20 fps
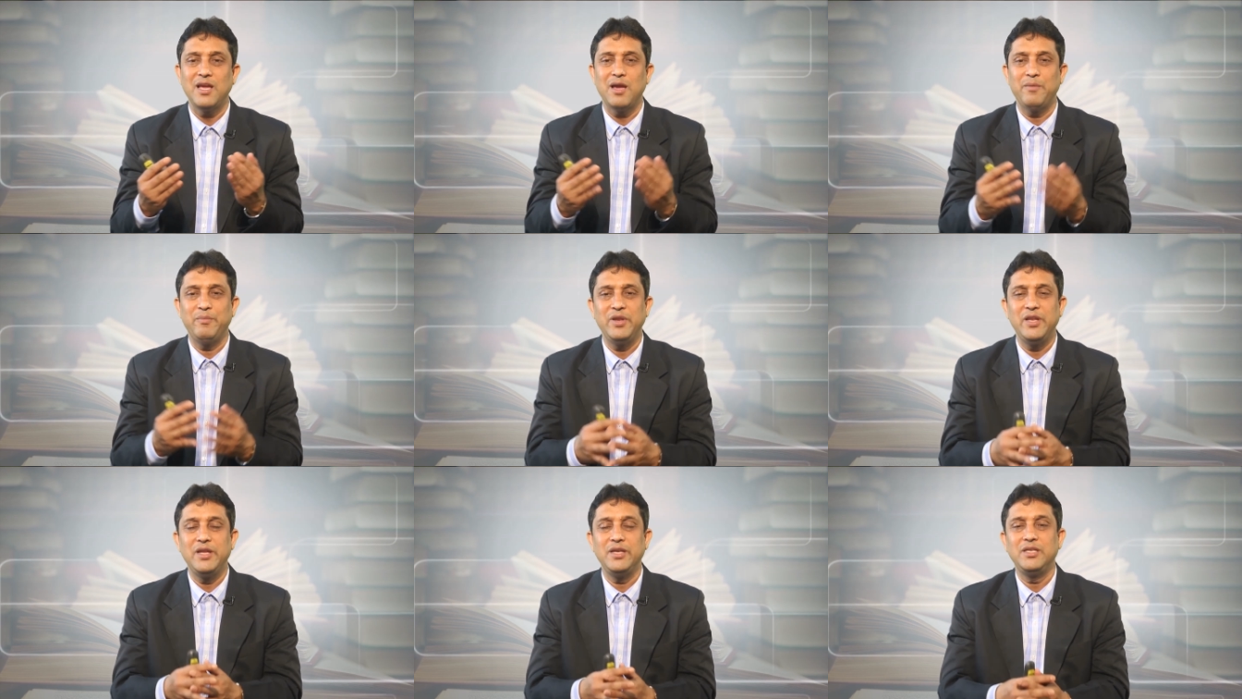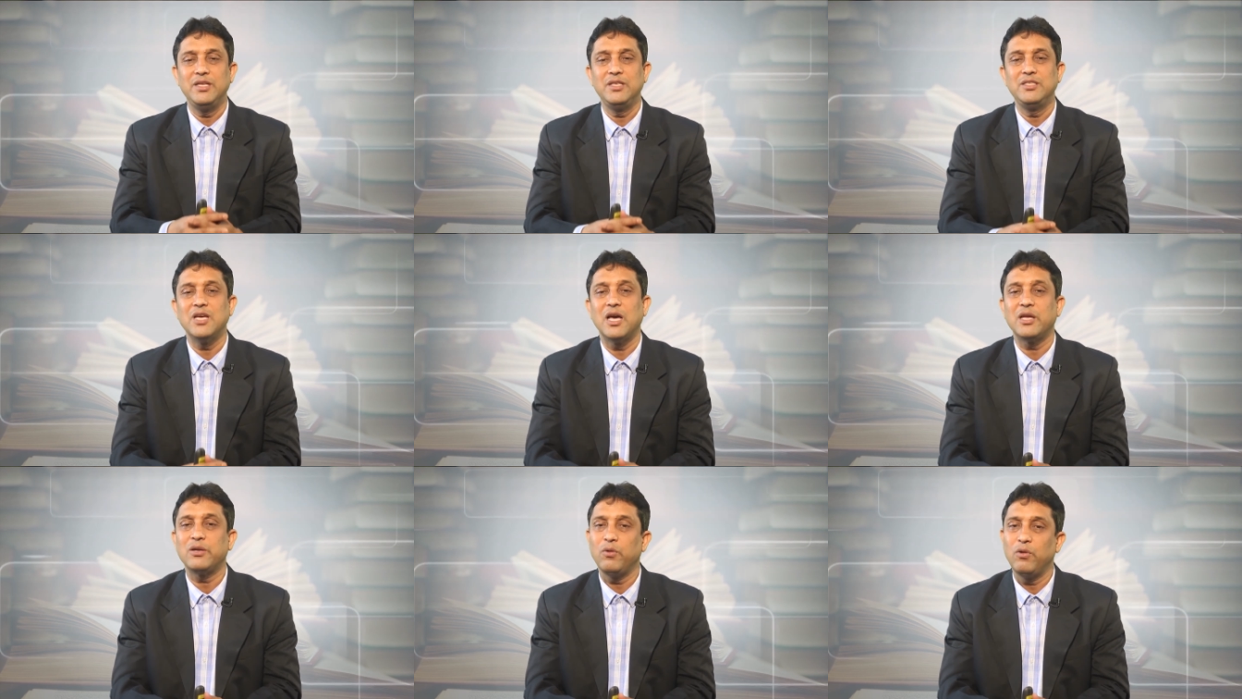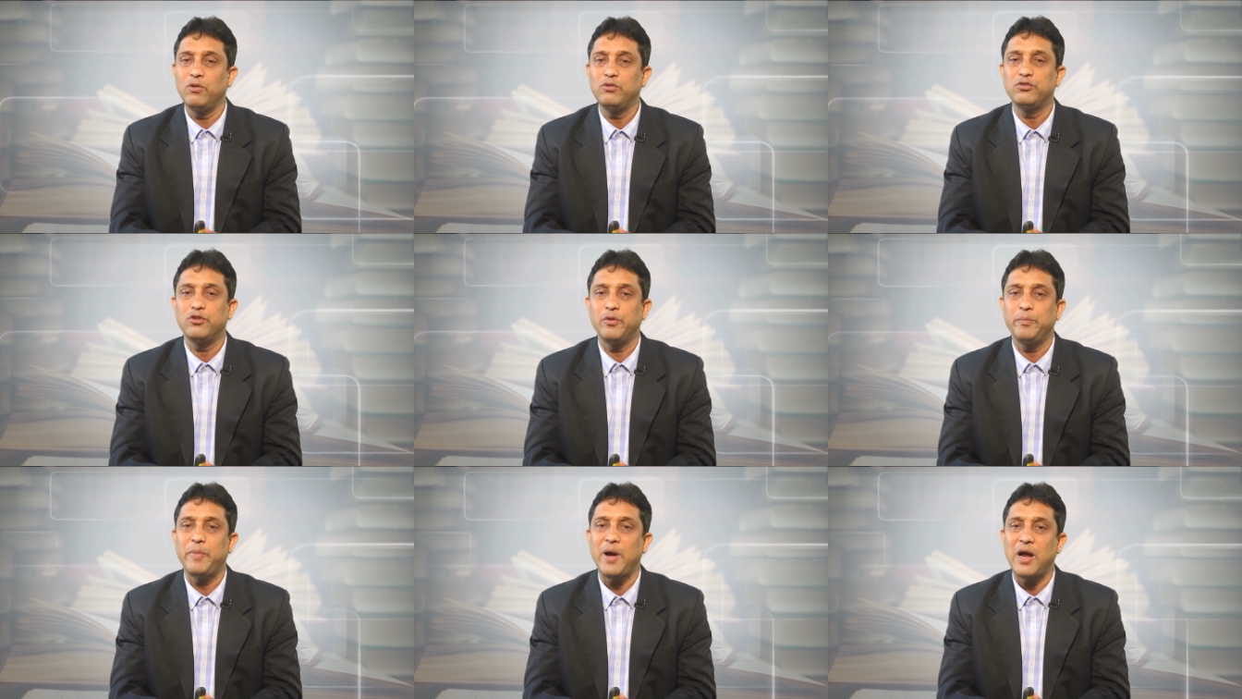abilities are
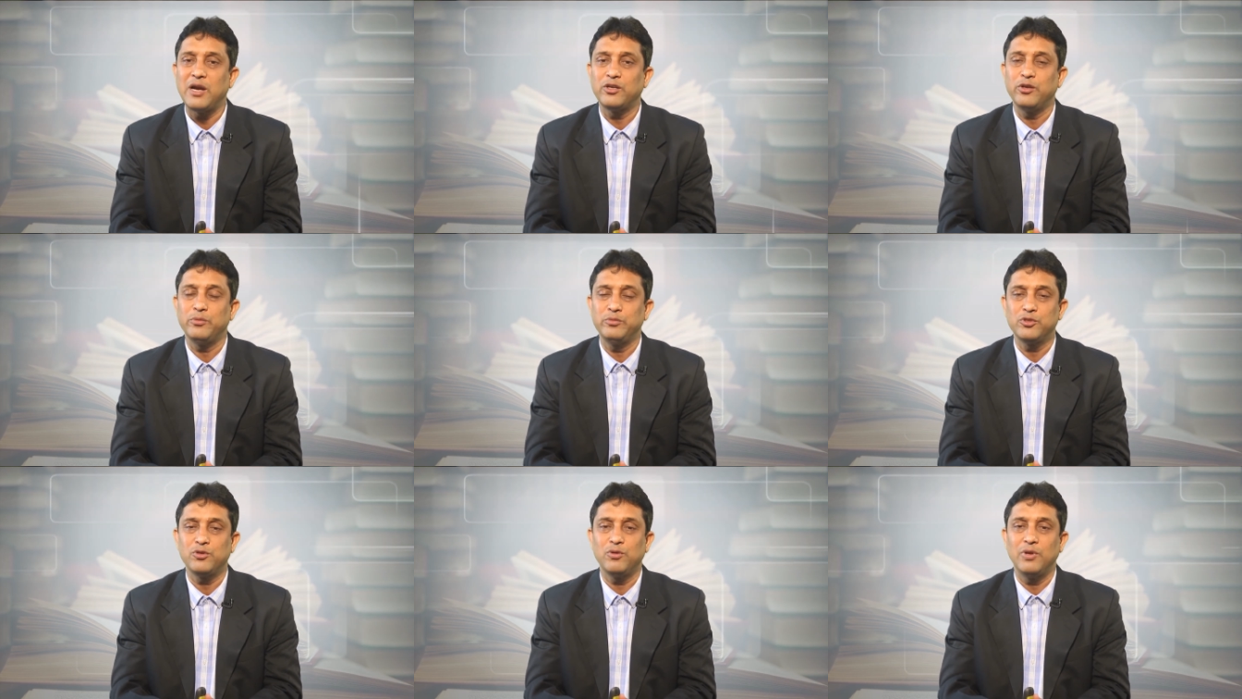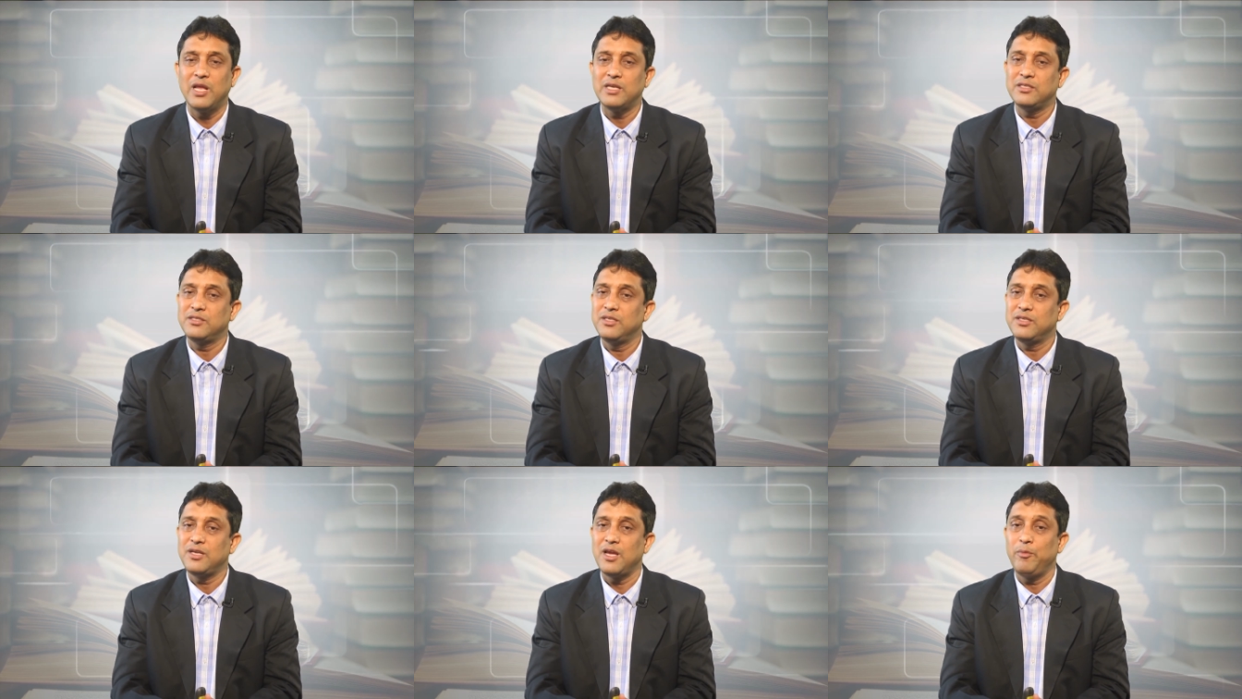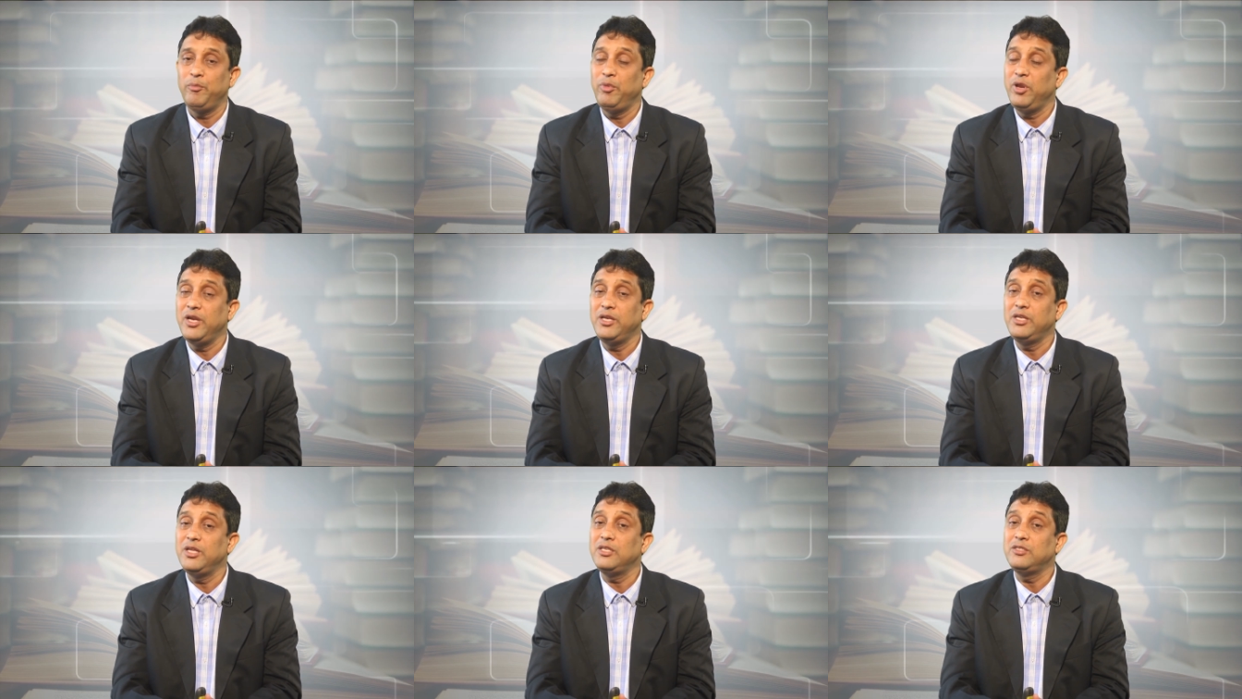also part of scholastic
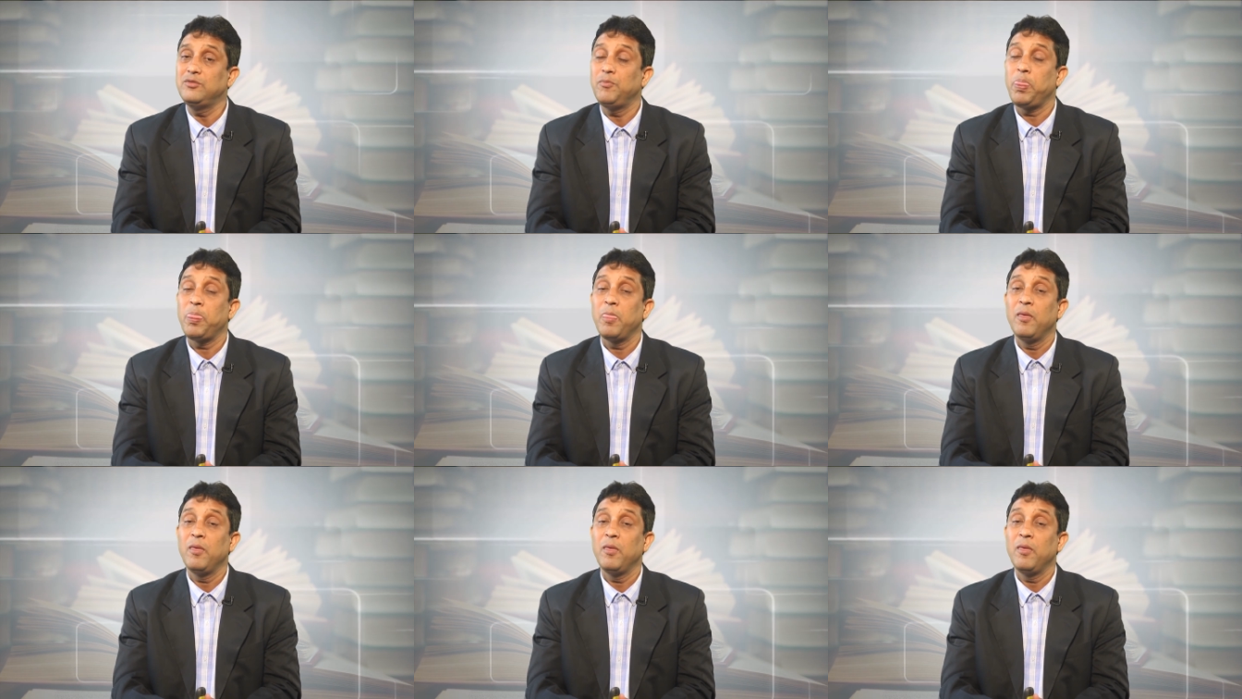abilities,